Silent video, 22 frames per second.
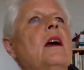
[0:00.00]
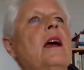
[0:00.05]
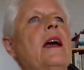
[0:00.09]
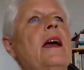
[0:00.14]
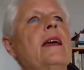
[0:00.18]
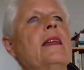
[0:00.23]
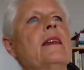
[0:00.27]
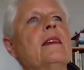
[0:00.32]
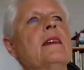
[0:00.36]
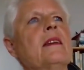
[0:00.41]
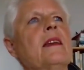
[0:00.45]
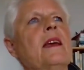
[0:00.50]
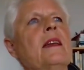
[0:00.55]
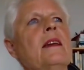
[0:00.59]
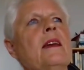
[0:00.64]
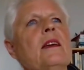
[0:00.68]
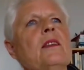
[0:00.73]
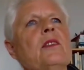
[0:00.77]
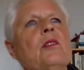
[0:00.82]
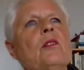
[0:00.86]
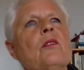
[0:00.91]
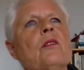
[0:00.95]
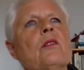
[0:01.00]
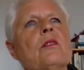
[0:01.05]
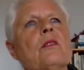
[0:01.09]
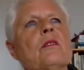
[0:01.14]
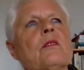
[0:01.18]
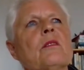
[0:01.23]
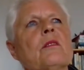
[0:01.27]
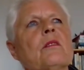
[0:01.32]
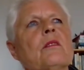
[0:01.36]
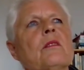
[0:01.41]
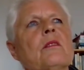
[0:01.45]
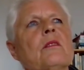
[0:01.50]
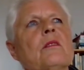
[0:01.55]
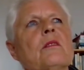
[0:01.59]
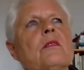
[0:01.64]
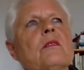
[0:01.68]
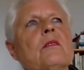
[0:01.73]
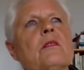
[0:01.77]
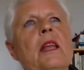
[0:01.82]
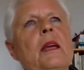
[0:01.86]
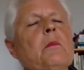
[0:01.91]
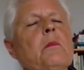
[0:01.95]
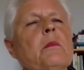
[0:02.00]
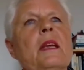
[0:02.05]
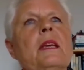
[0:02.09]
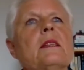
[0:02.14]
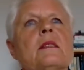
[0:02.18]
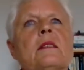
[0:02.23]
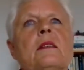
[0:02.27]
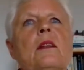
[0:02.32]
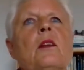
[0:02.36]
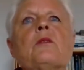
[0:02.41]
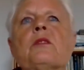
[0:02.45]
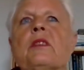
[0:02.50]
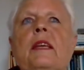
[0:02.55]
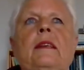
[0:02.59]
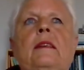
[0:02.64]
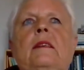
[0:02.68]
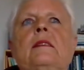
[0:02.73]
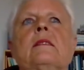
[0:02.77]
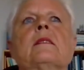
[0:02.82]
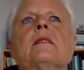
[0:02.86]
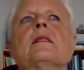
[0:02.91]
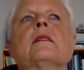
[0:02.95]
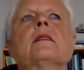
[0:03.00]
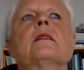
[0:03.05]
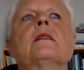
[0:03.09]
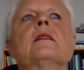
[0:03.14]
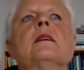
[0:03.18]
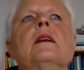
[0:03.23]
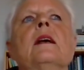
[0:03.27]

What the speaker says: And I thought, that makes no sense.